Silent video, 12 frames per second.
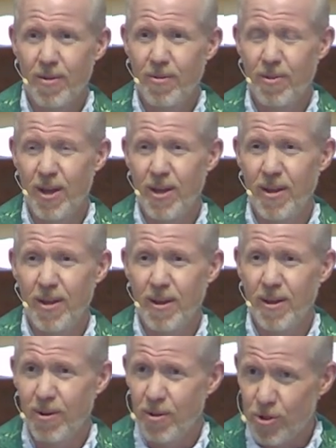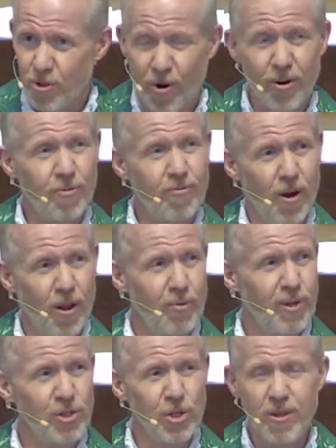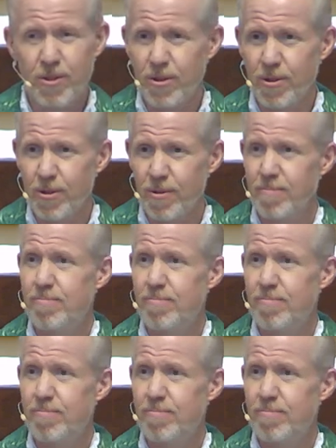they started following Jesus.